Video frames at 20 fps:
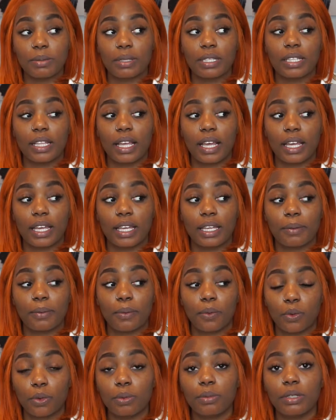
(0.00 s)
me that
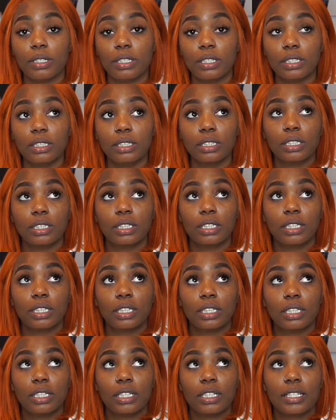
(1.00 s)
women
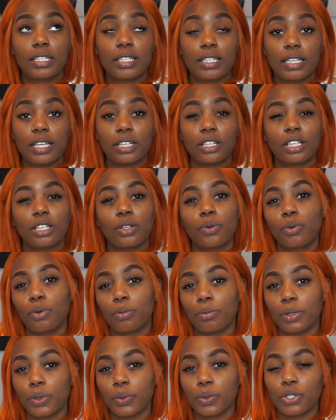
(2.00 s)
see another
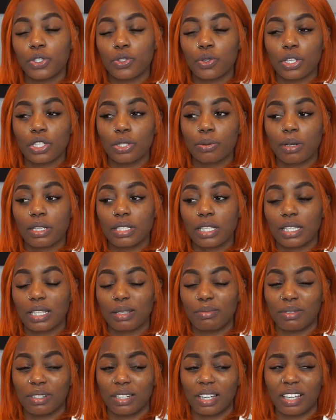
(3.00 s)
woman with stretch marks and
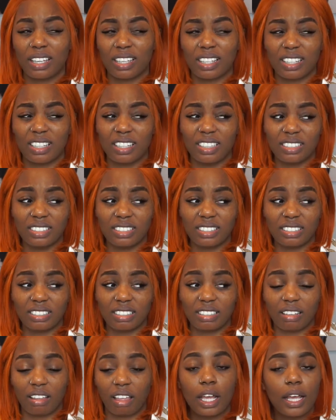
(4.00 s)
they be like,
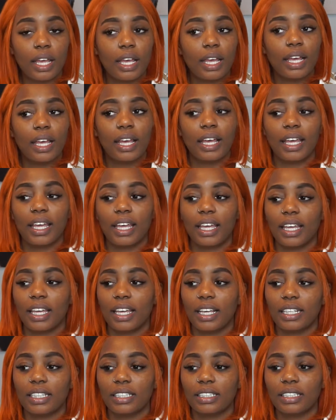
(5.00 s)
ugh.
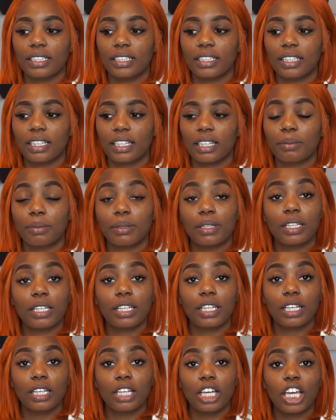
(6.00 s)
And in the
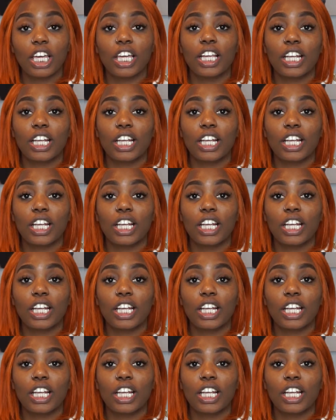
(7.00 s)
beginning